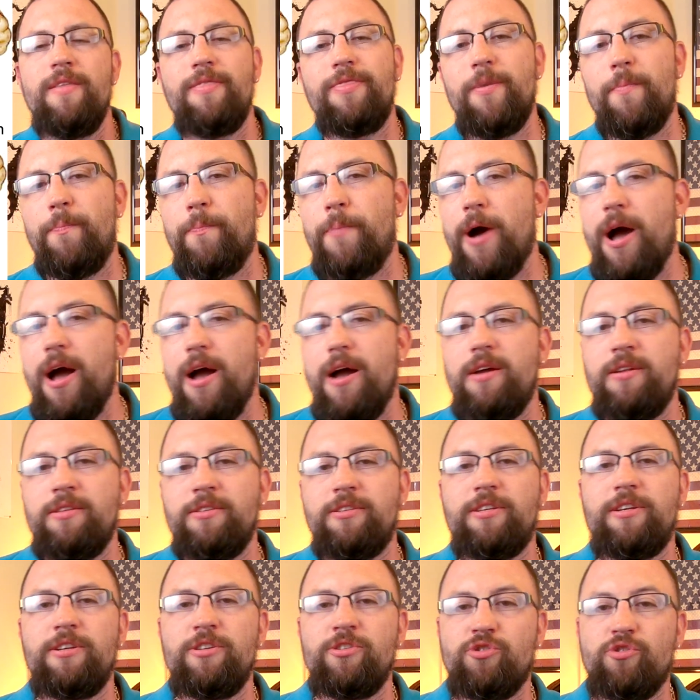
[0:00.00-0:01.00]
The
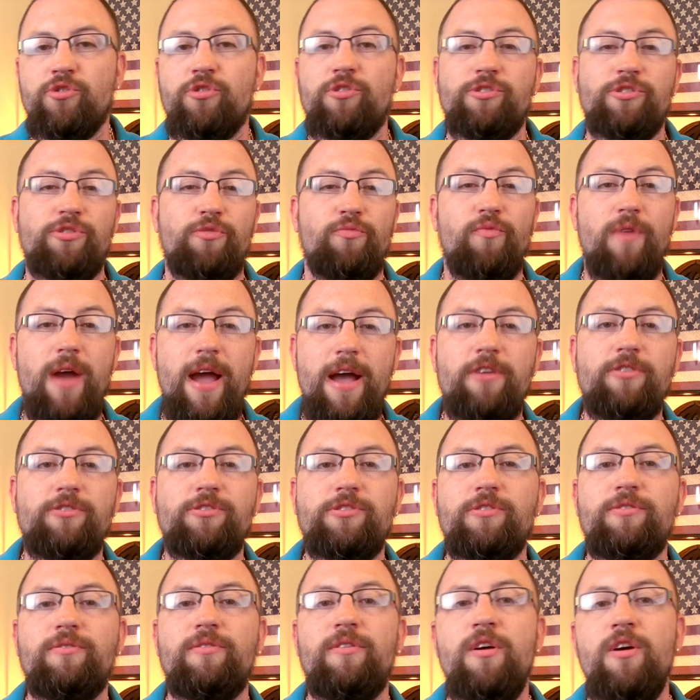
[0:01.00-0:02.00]
pons controls
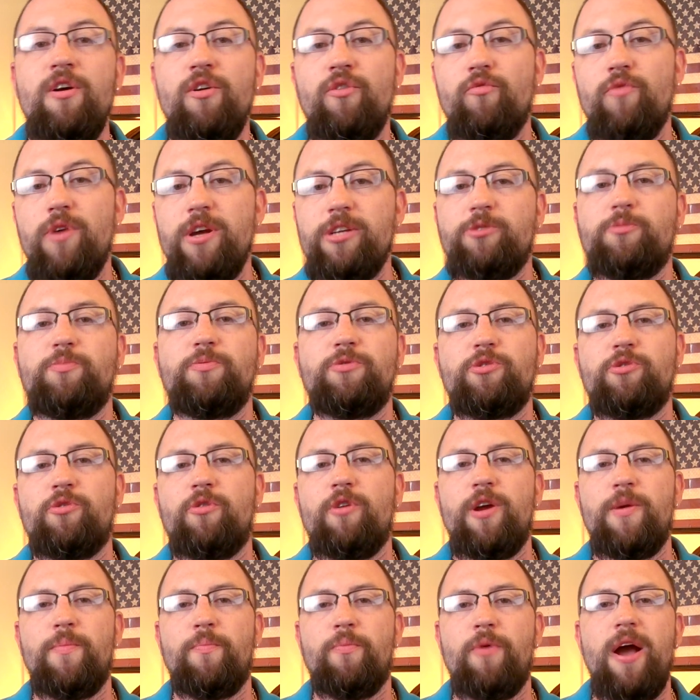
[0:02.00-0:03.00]
arousal,
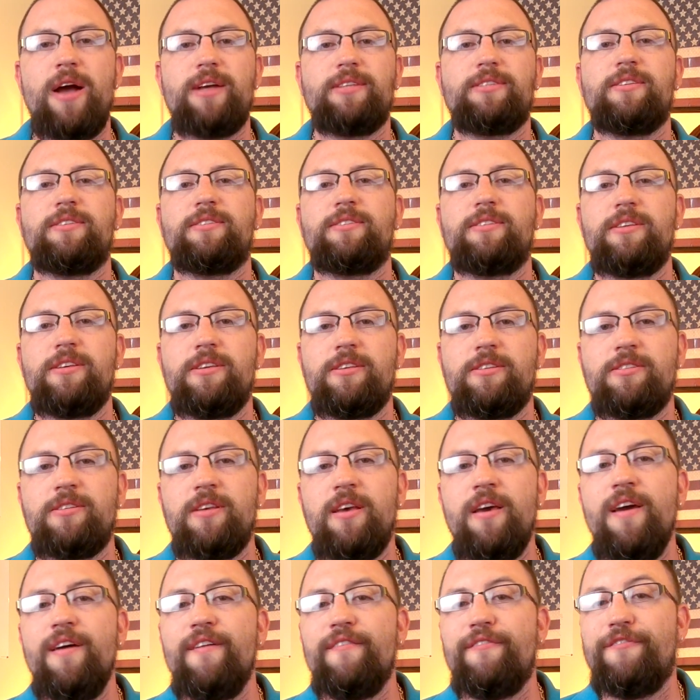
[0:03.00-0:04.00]
respiratory processes,
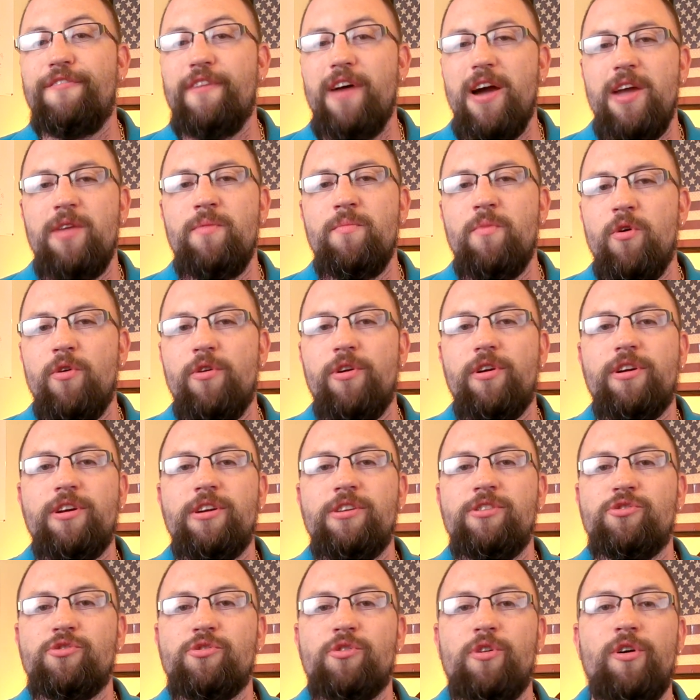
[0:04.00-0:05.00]
fine motor
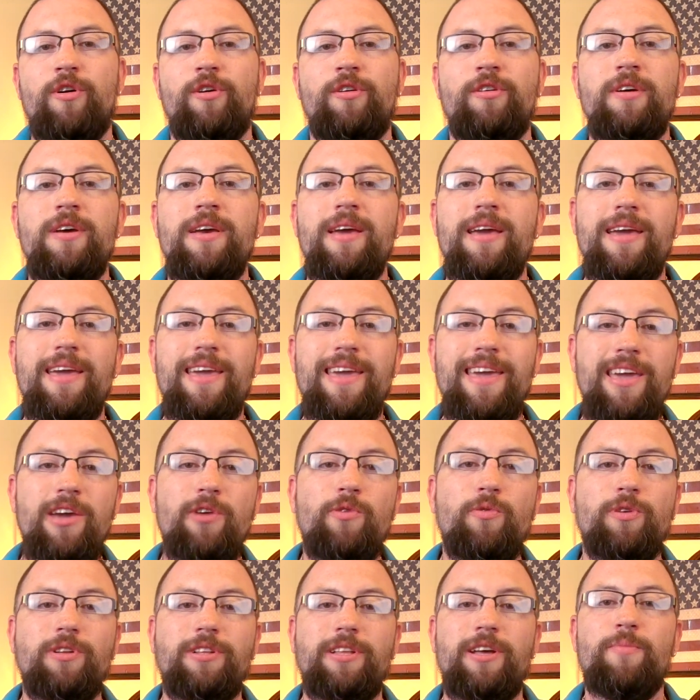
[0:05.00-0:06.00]
control,
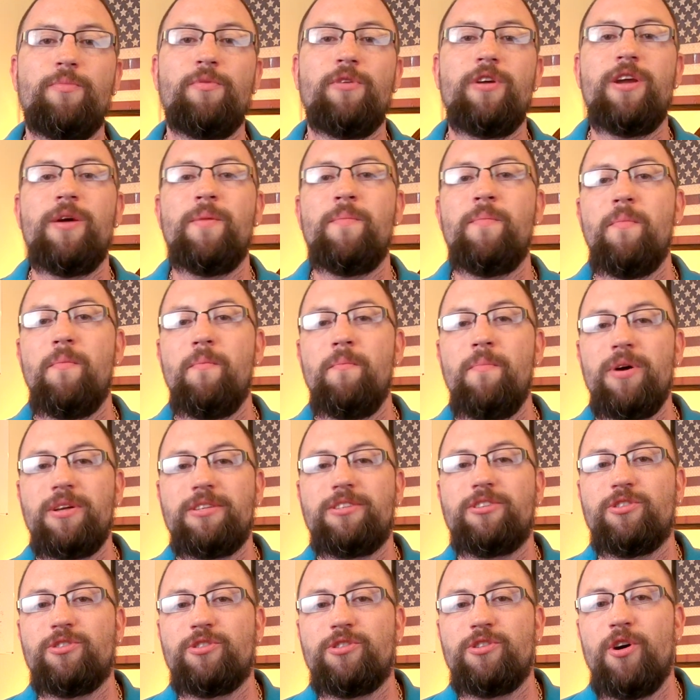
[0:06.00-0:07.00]
equilibrium,
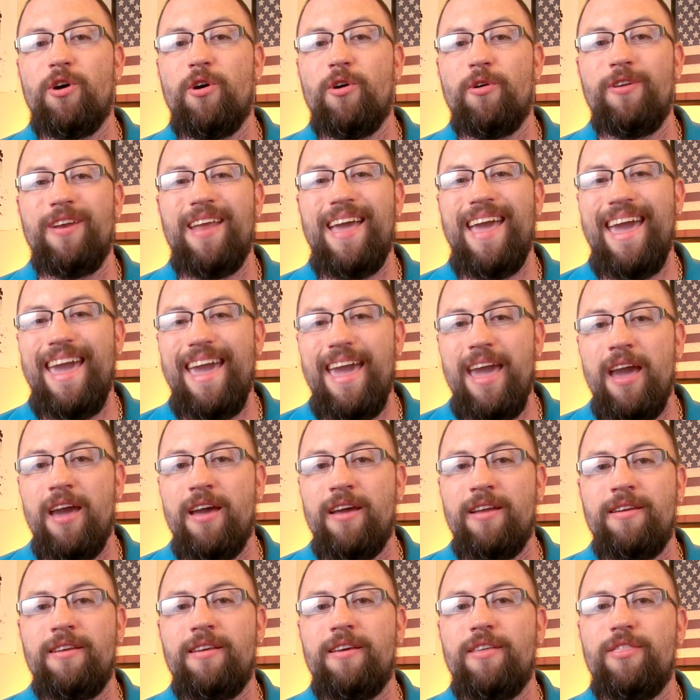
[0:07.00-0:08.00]
muscle tone,
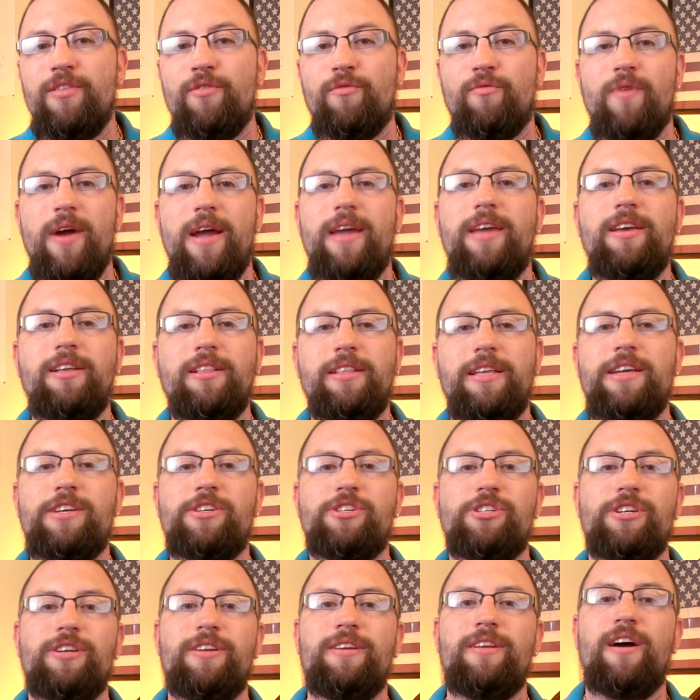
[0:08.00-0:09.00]
and the
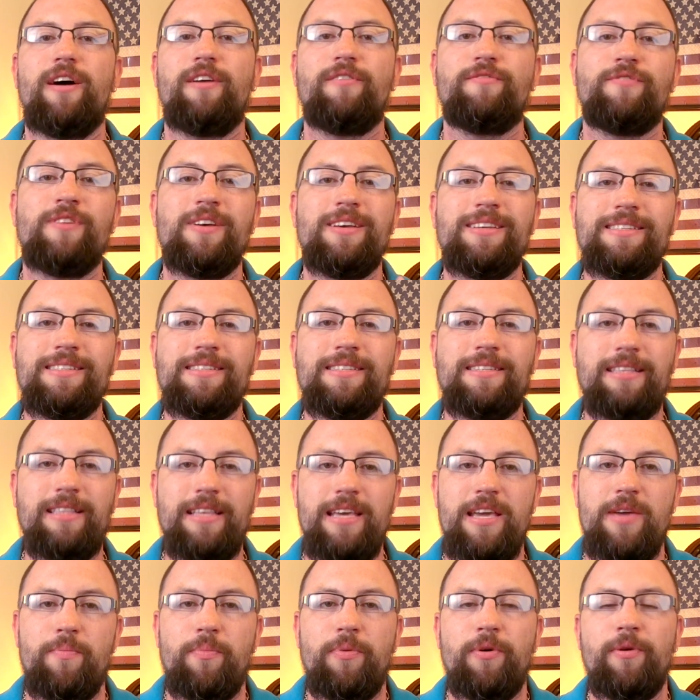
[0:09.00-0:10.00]
regulation of
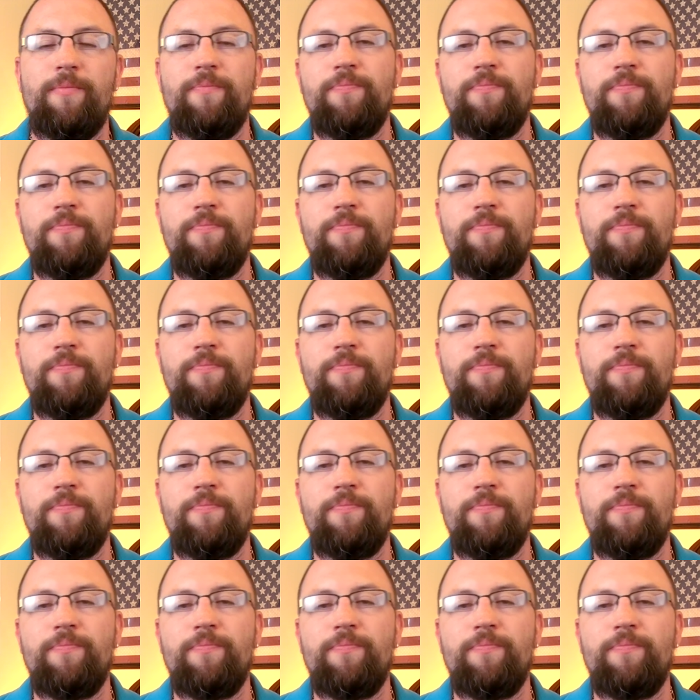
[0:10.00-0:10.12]
sleep.